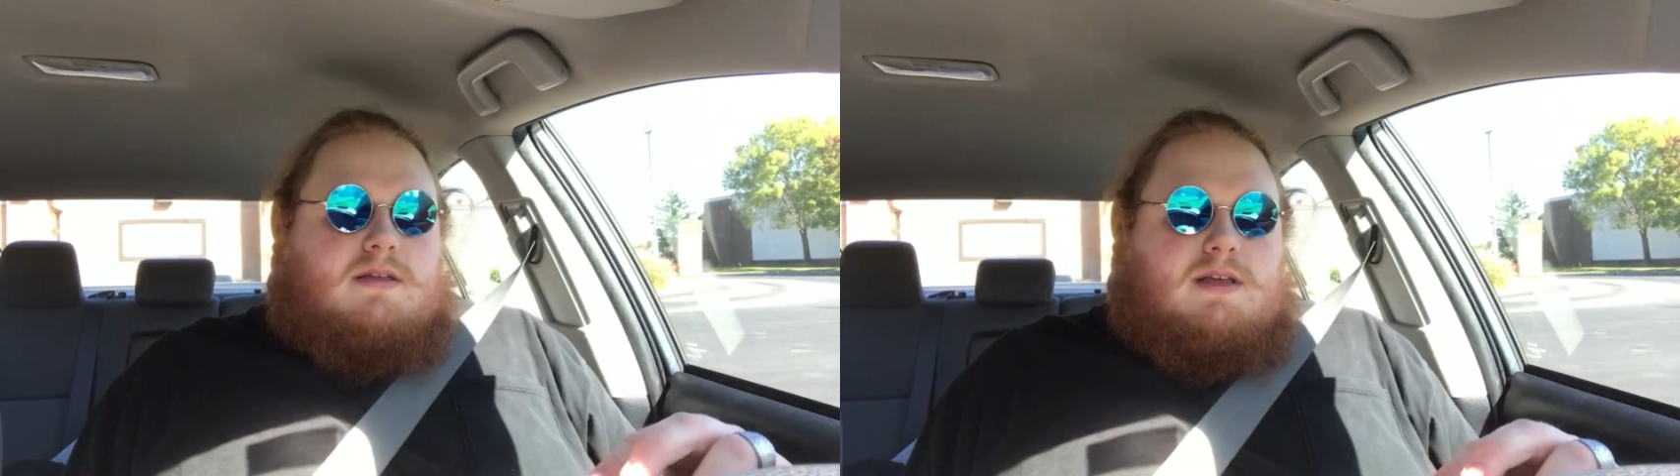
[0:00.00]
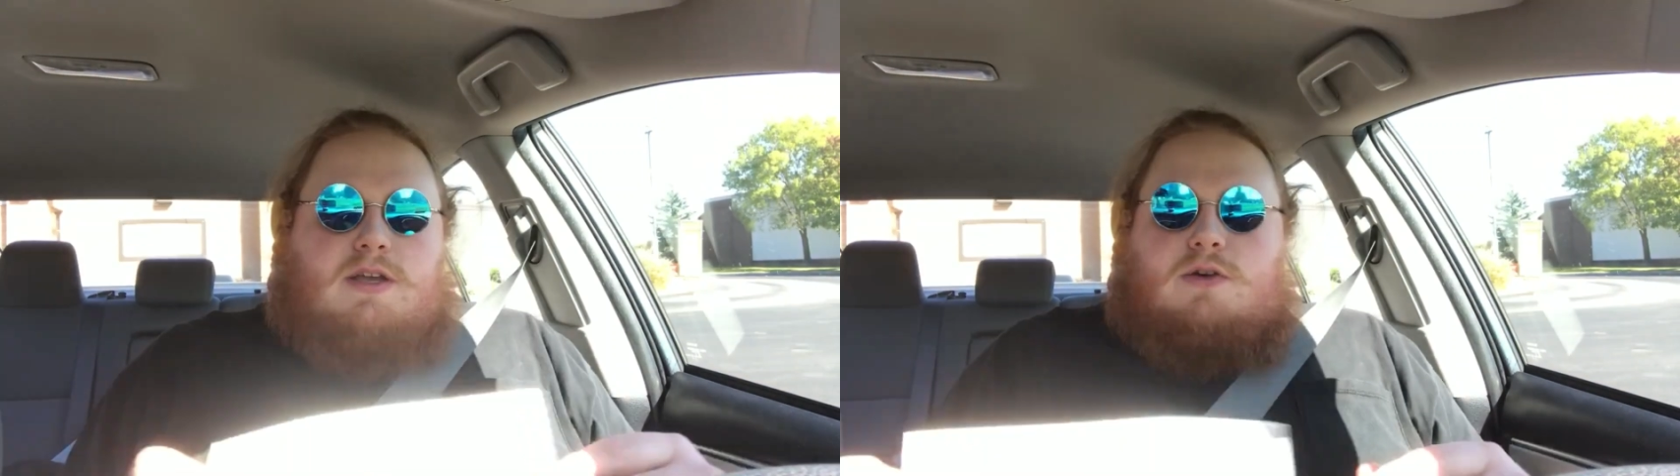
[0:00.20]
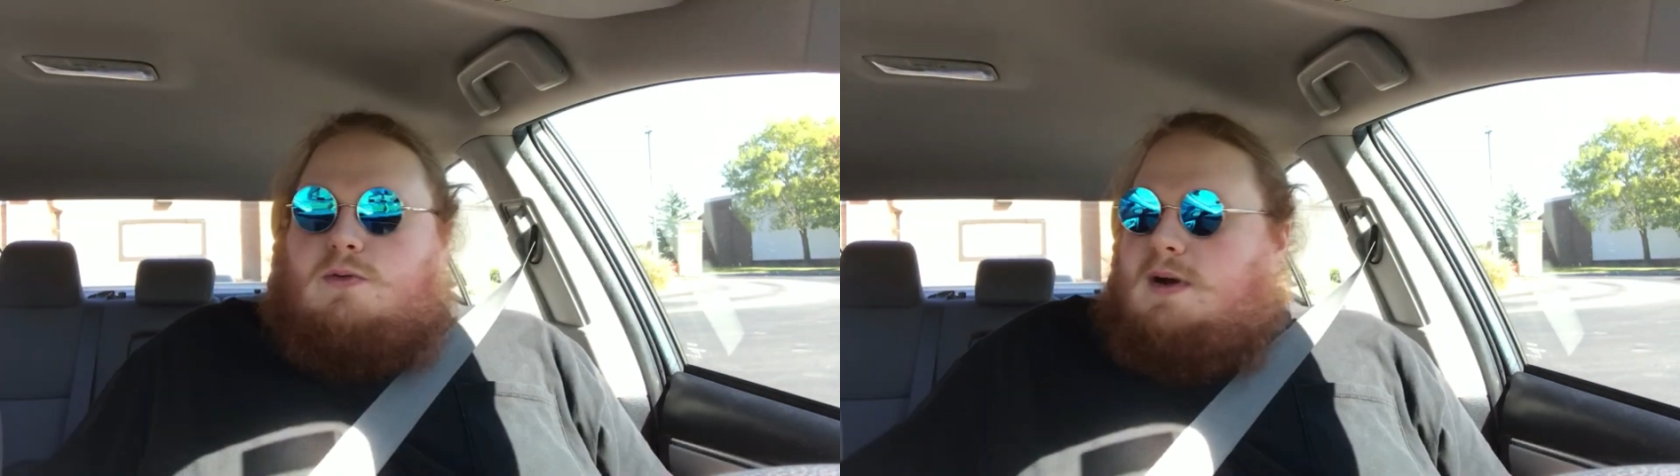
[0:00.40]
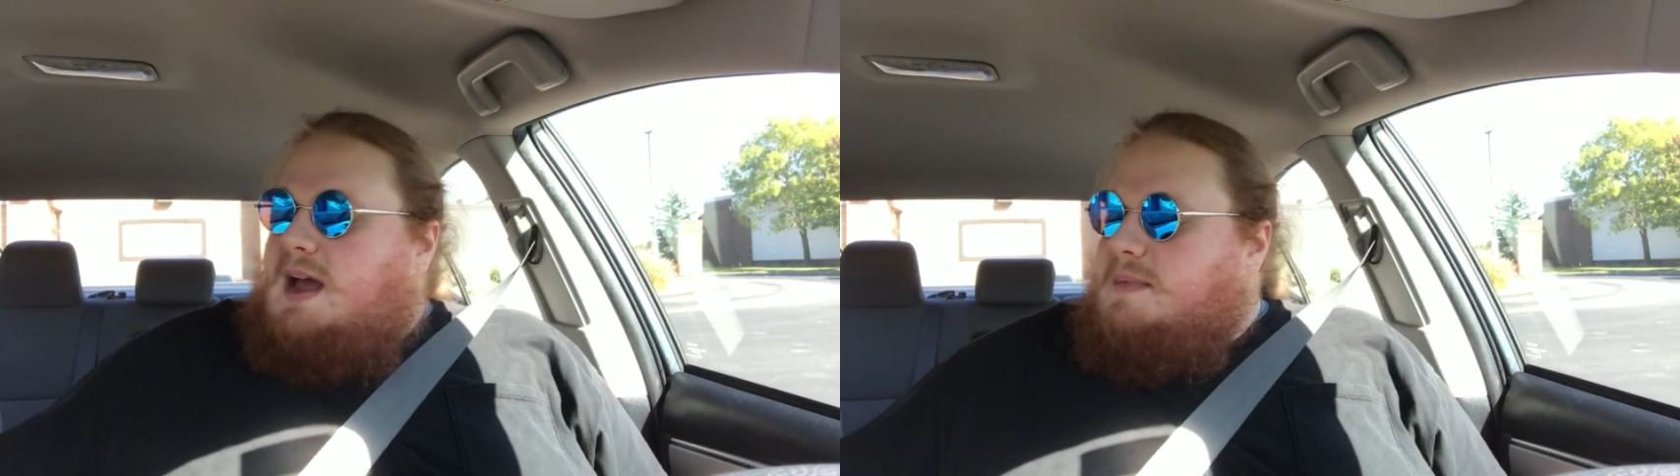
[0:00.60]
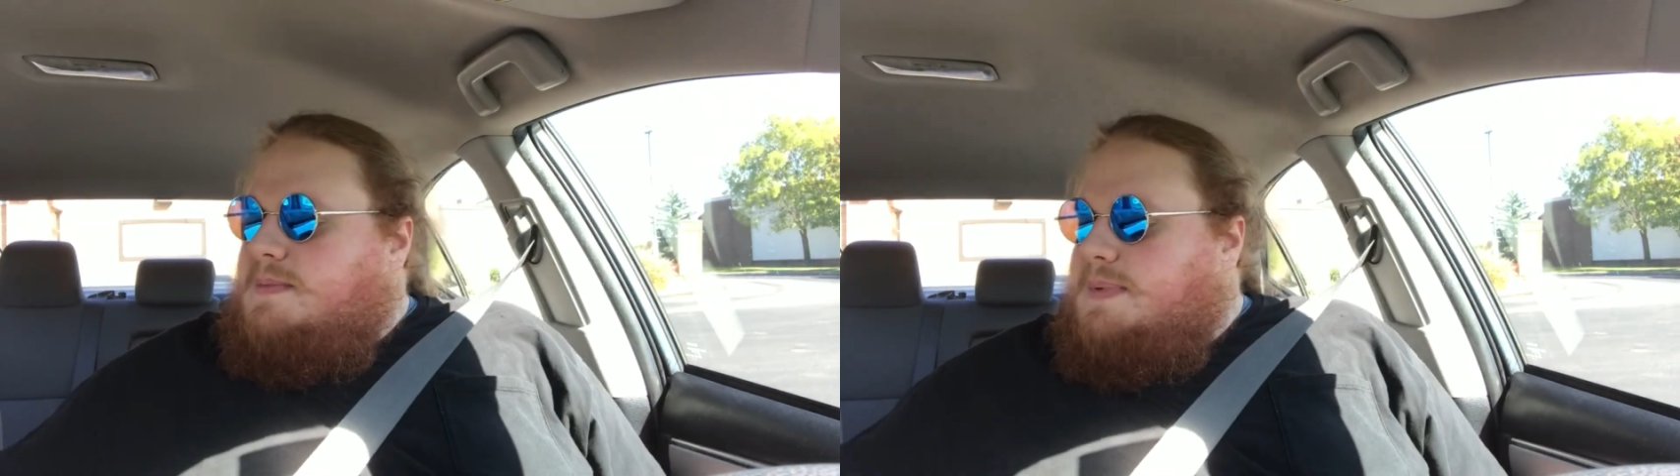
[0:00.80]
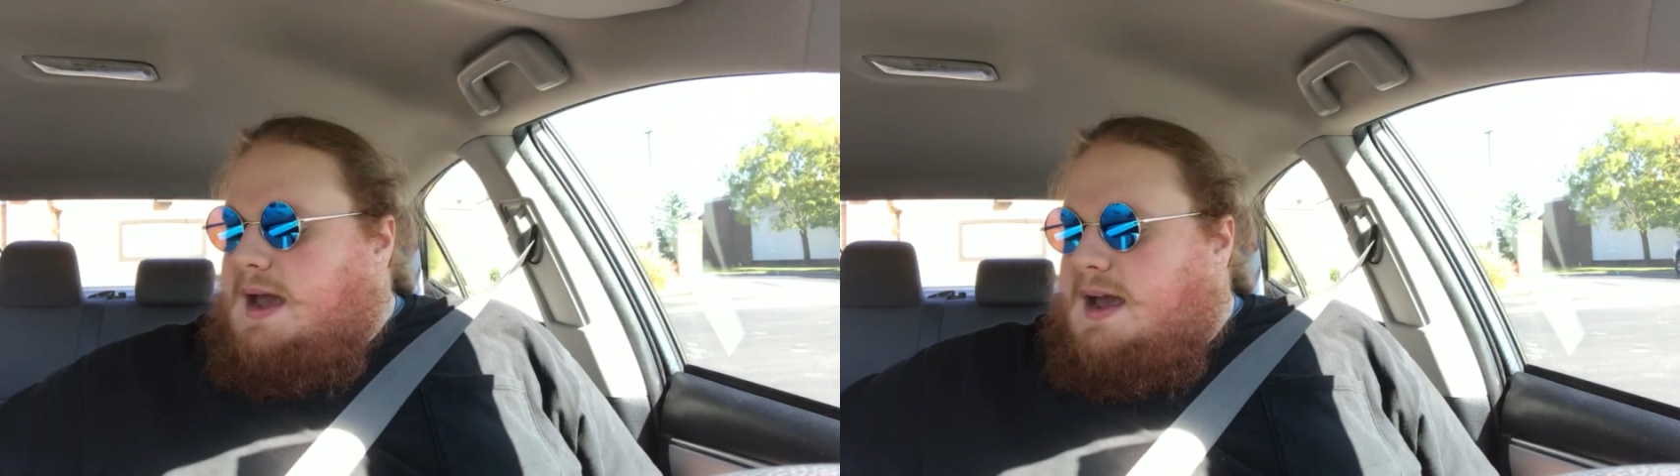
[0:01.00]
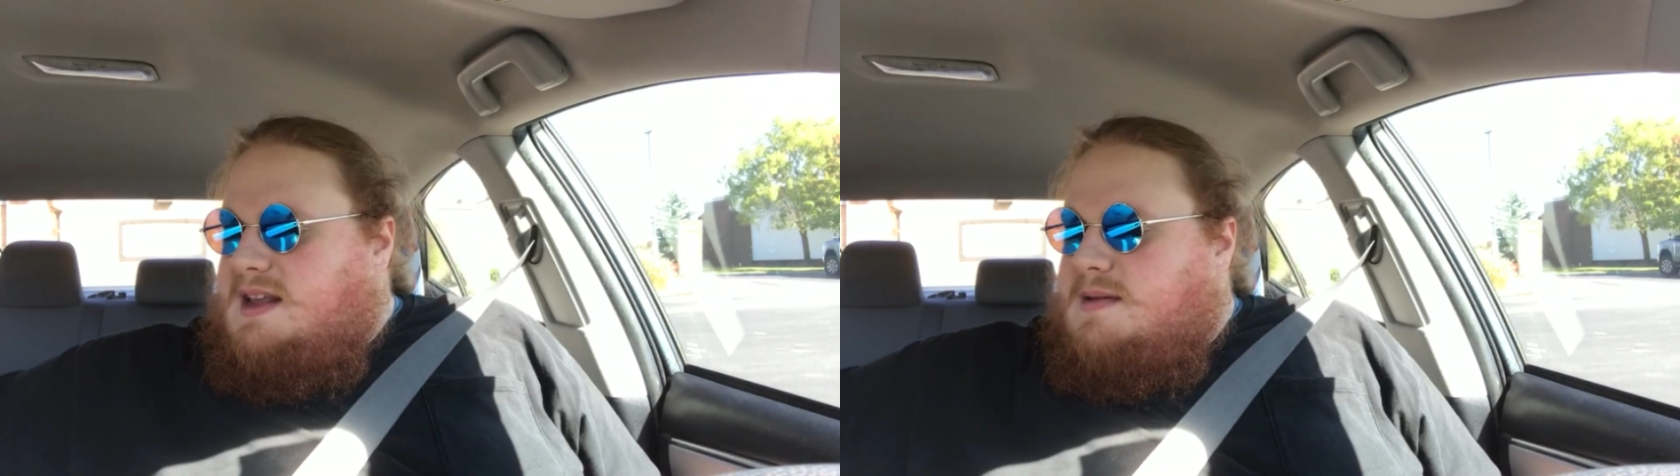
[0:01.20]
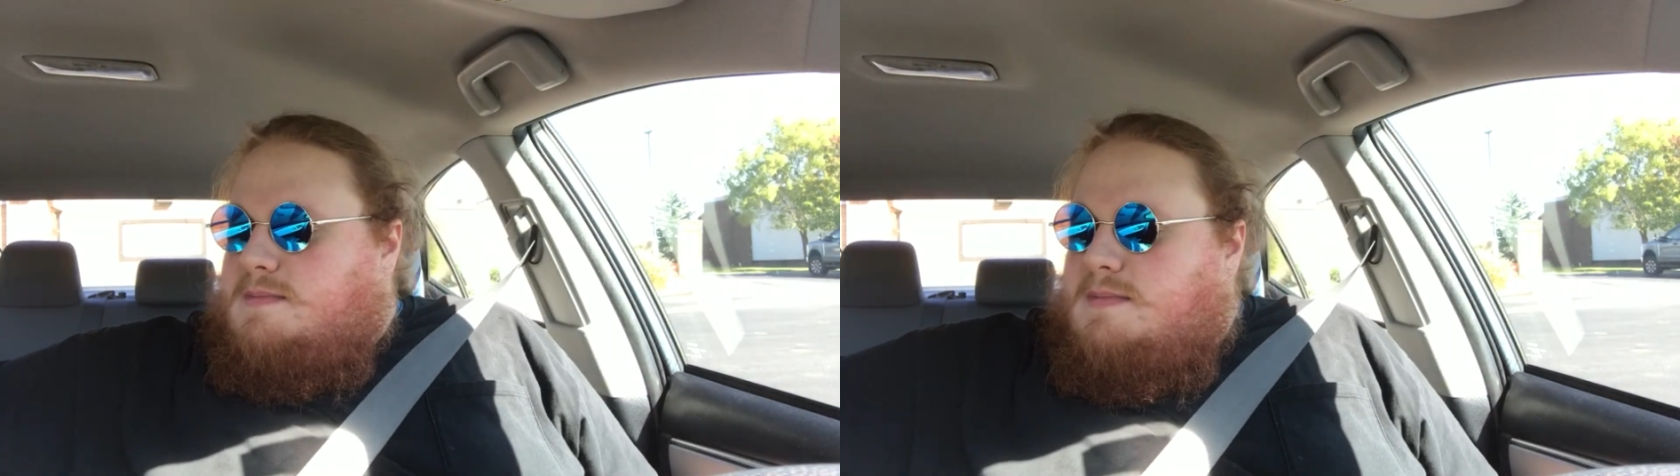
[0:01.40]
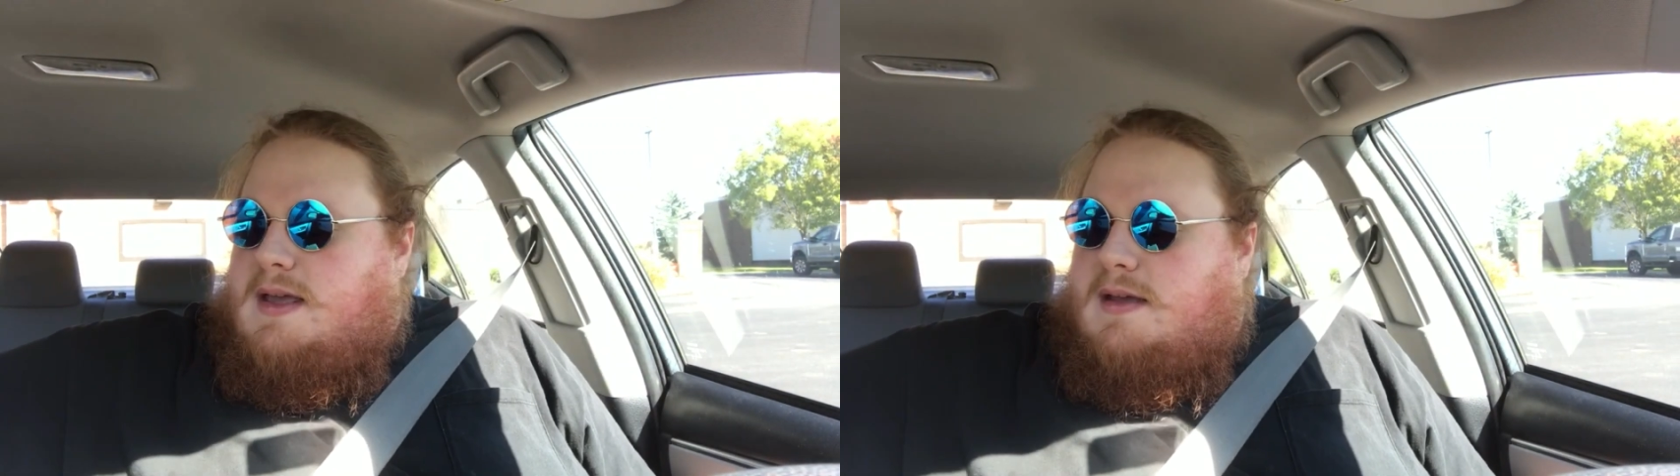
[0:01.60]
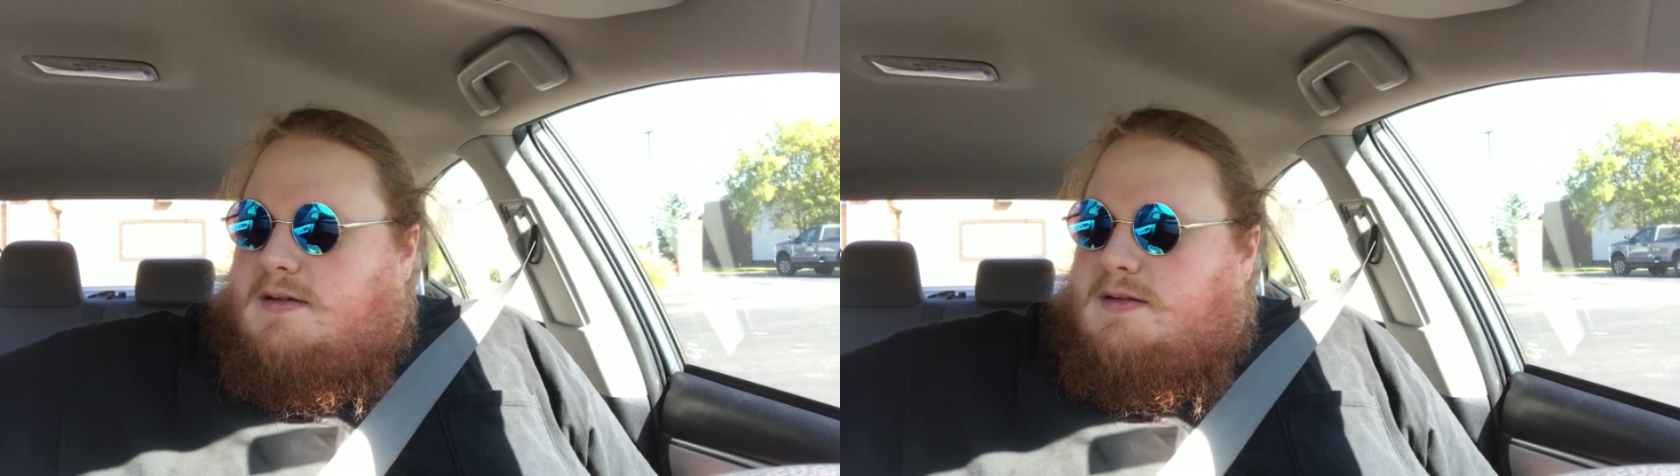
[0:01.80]
The KRABBY Patty
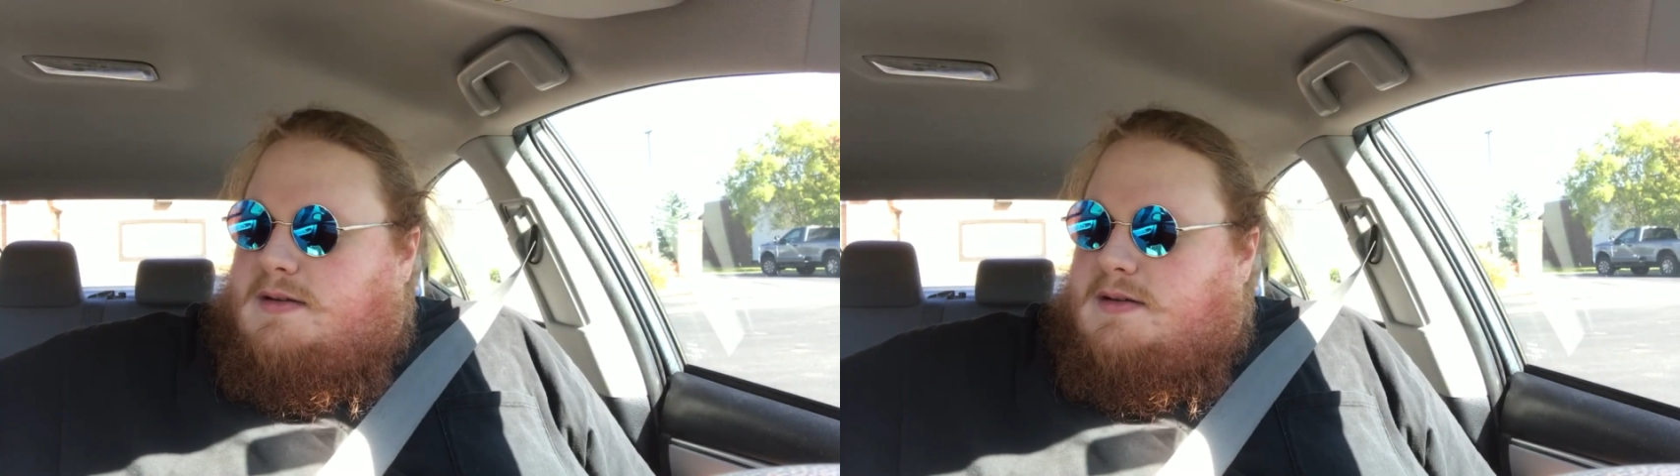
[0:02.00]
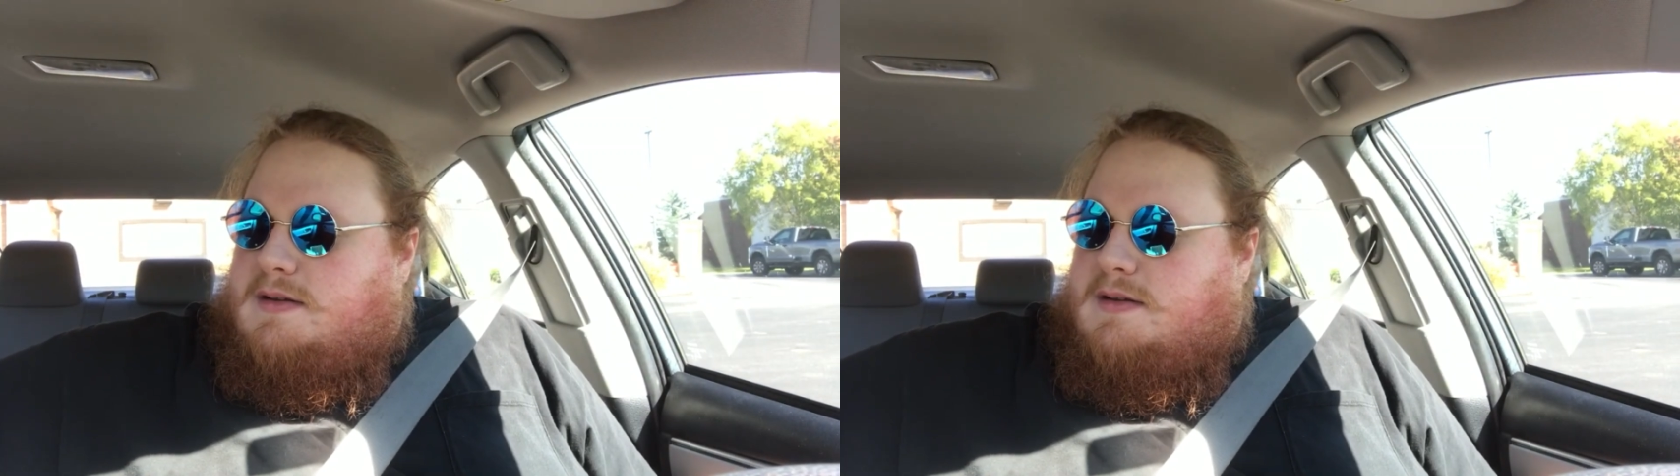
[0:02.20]
meal